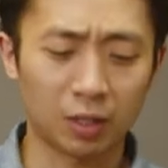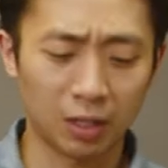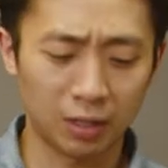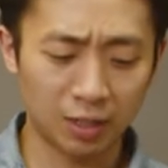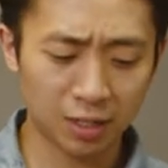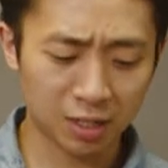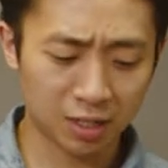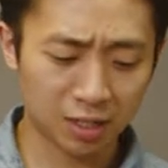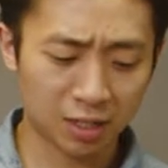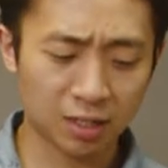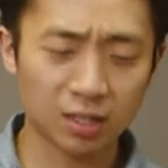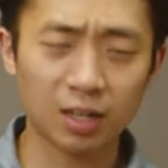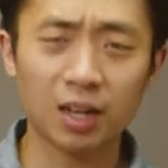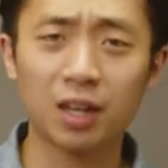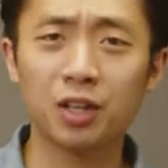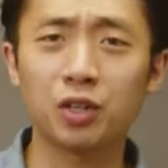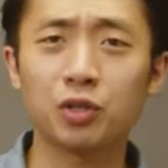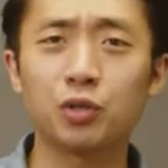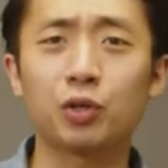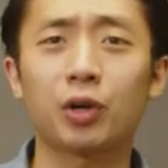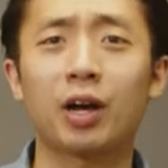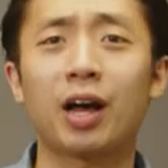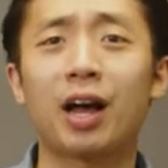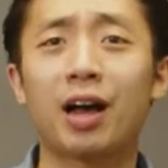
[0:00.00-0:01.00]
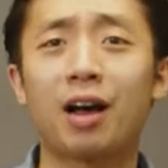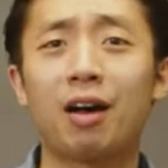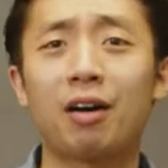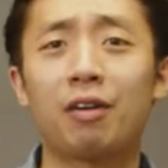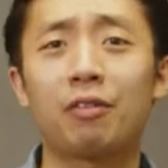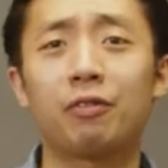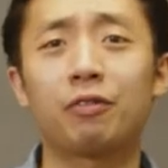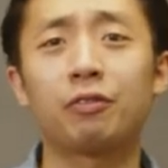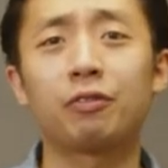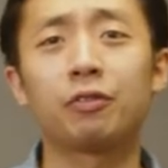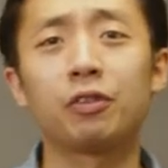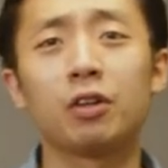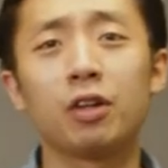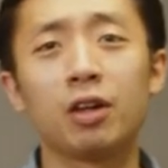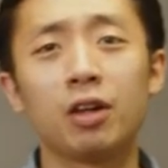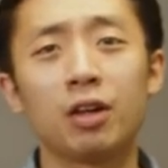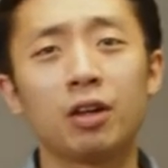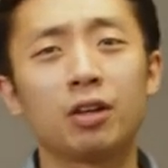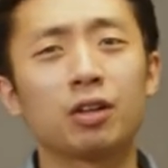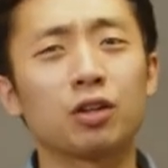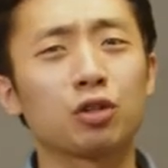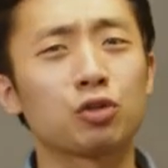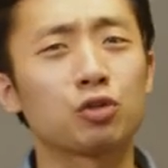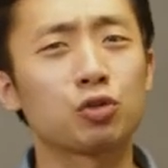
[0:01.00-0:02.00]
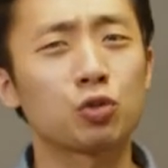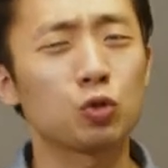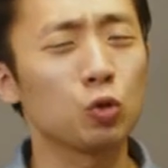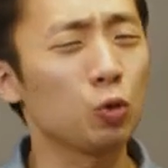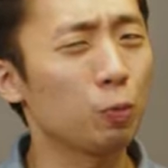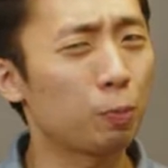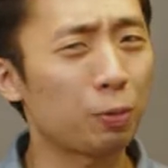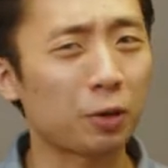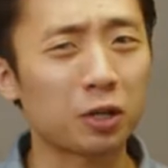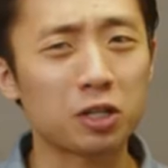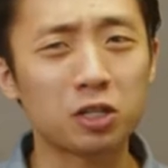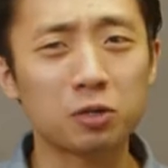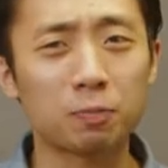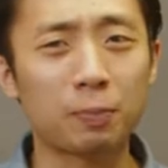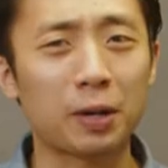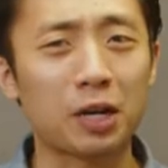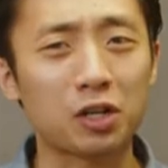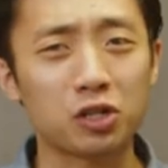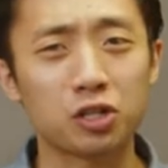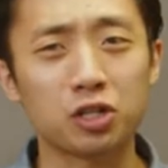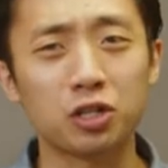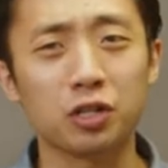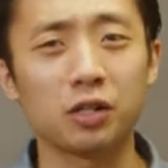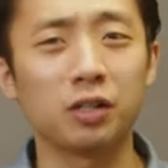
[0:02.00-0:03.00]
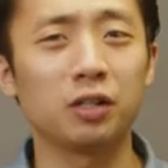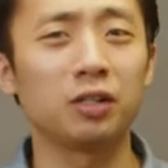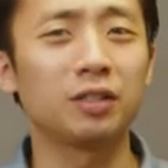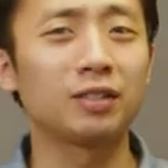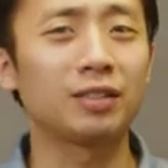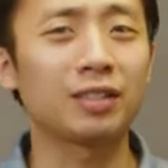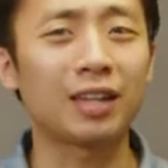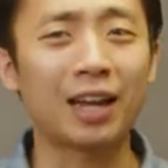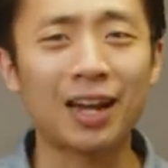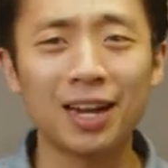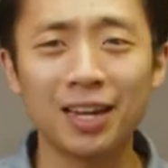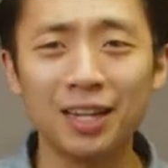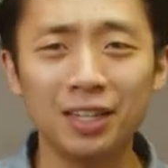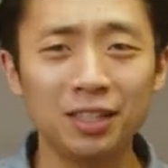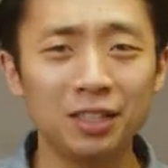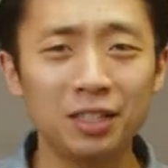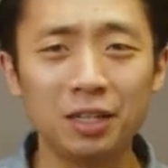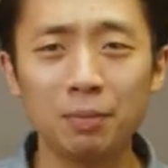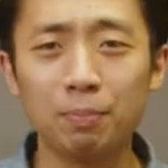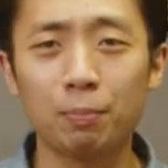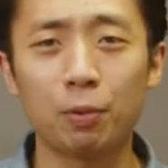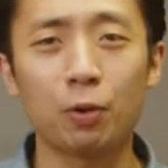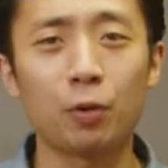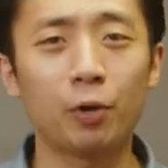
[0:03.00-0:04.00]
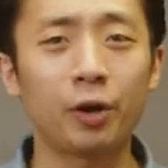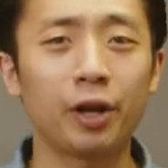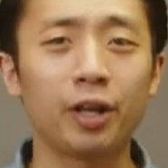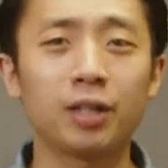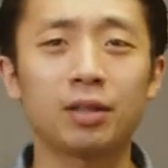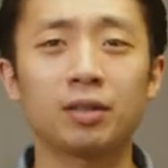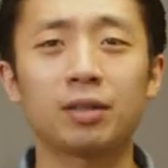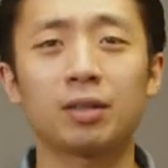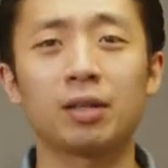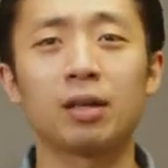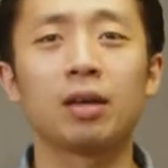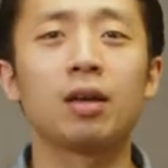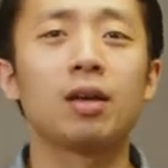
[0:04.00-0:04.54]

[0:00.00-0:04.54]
Let's say you have a super special 90-point